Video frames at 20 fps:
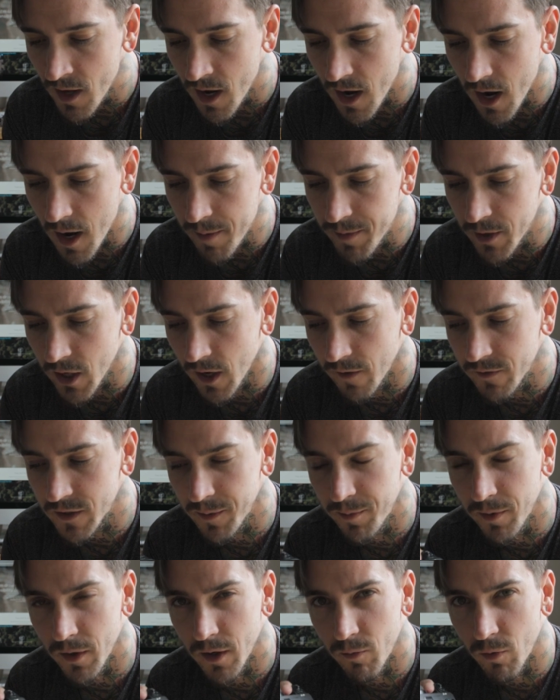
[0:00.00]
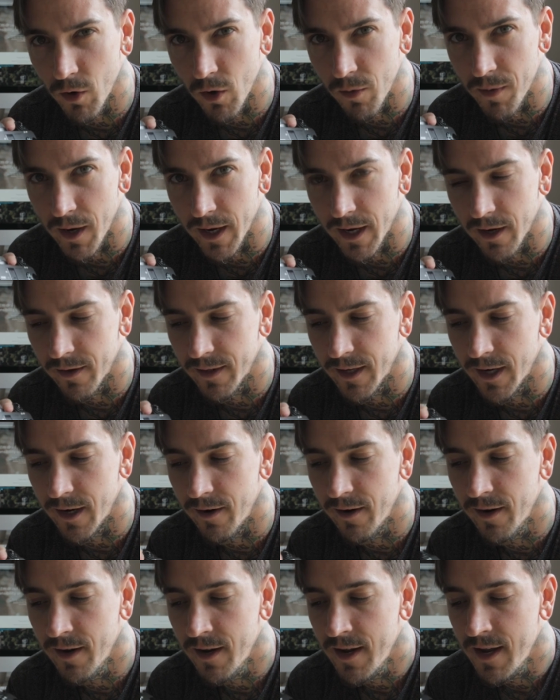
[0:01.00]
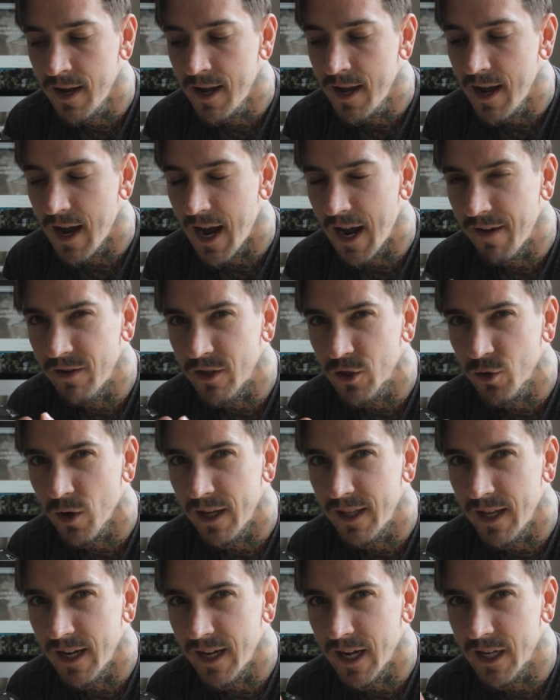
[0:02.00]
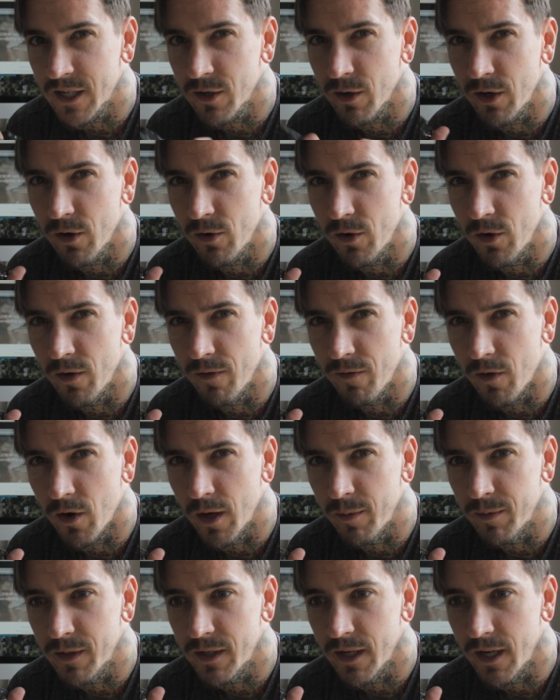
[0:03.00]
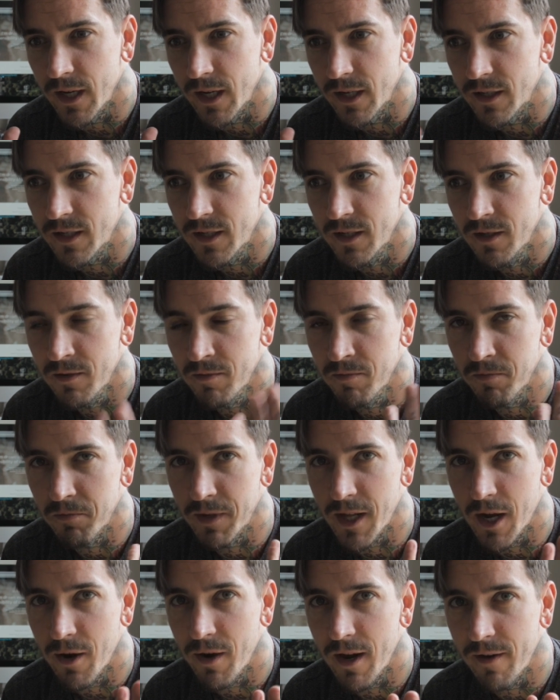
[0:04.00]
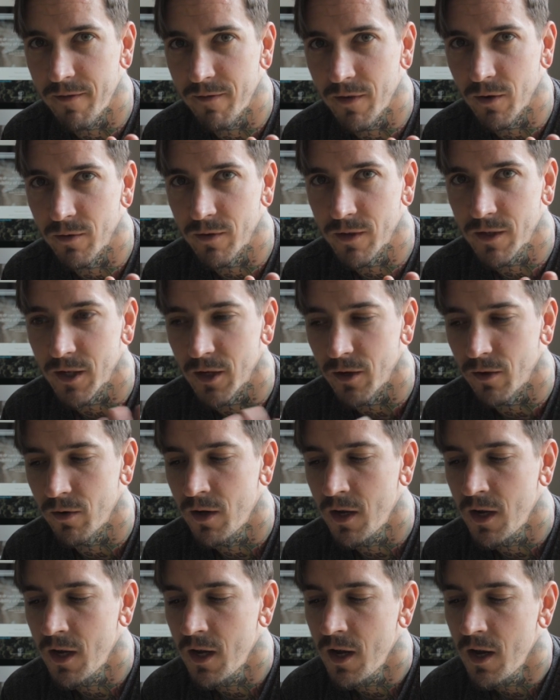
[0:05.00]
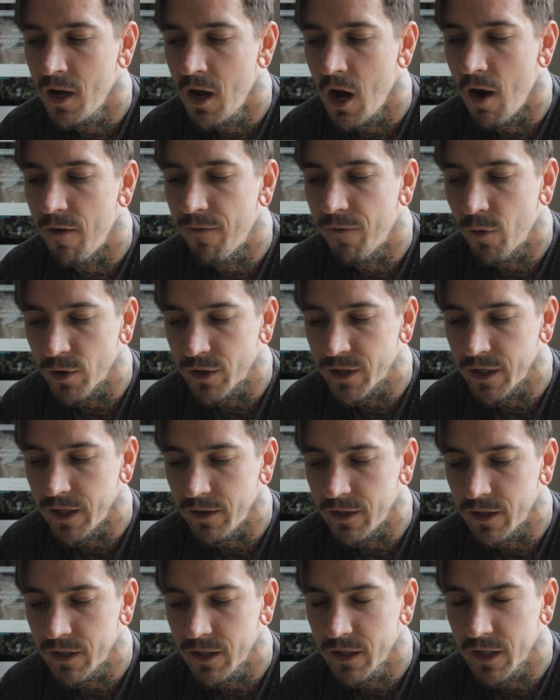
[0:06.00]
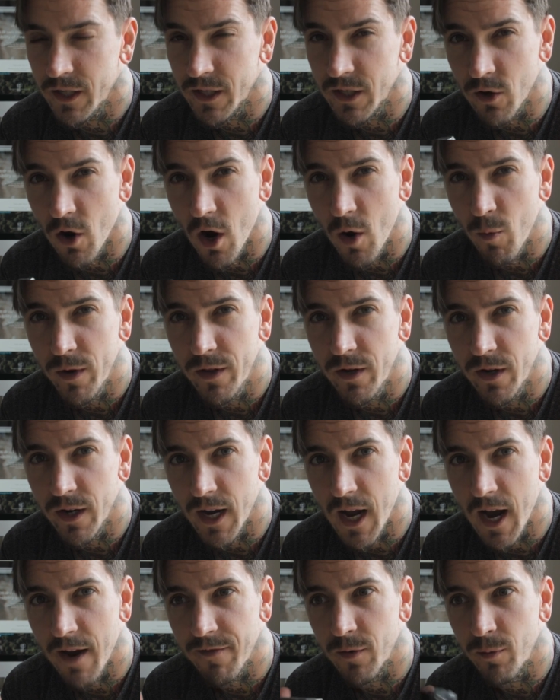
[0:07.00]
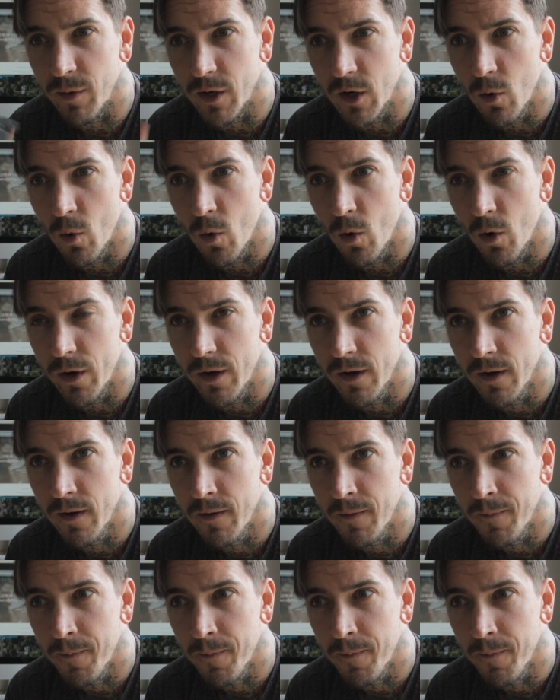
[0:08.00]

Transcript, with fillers: Um, you could obviously put a Rode mic on there. I haven't tried that yet, so I don't know the volume settings without headphones. So unfortunately, to start with, you're gonna have to record,